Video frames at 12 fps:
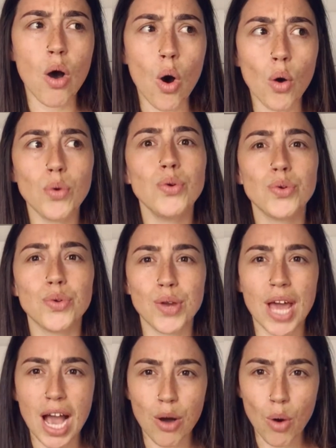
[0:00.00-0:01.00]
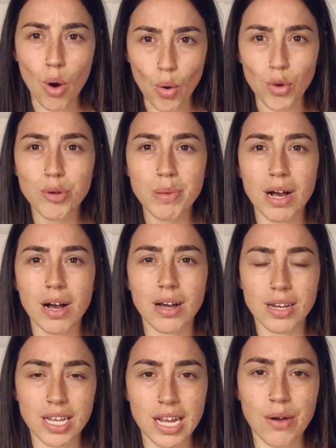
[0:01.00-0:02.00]
own our own
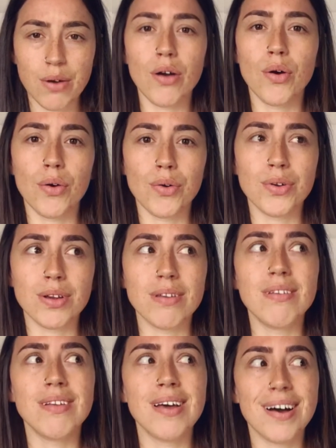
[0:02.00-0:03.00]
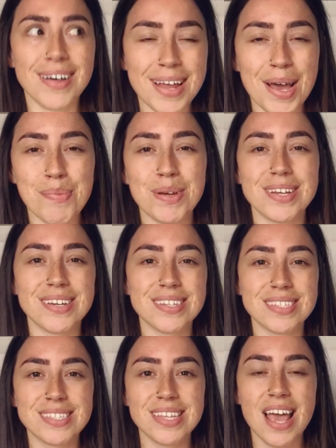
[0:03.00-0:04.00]
part in our own unhappiness,